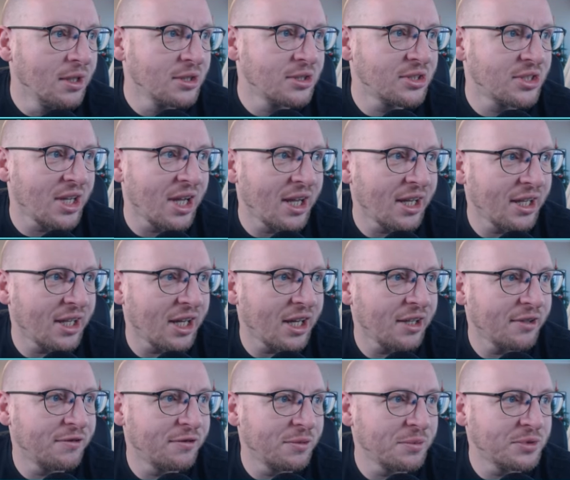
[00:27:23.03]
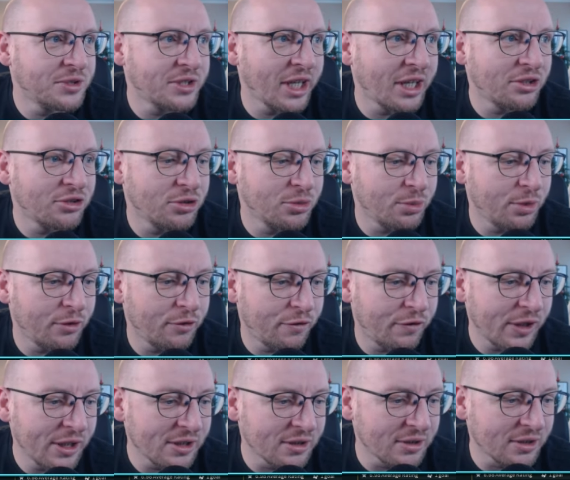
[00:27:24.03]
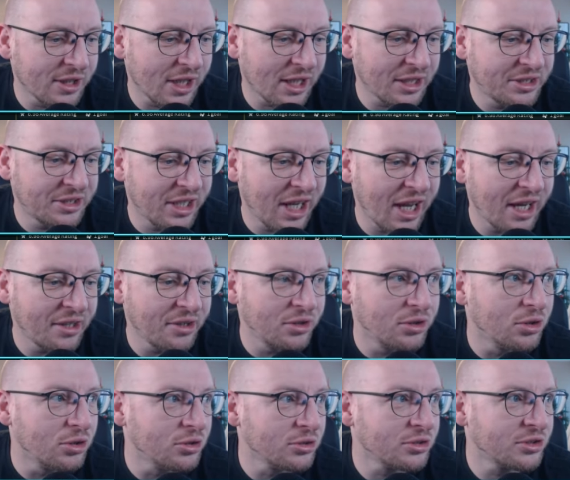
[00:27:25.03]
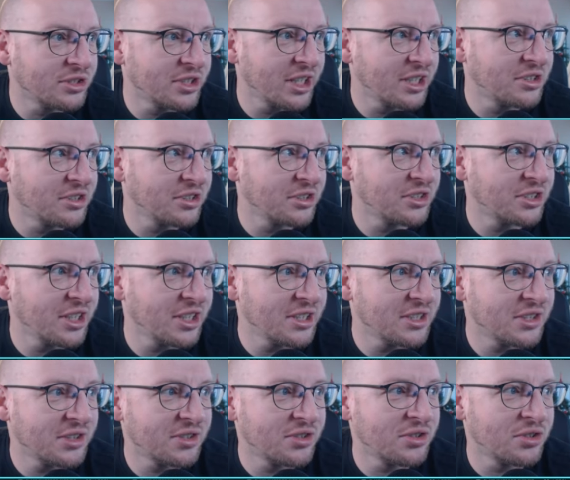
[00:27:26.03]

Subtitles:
Sargard from central midfield had 10 goals, 6 assists.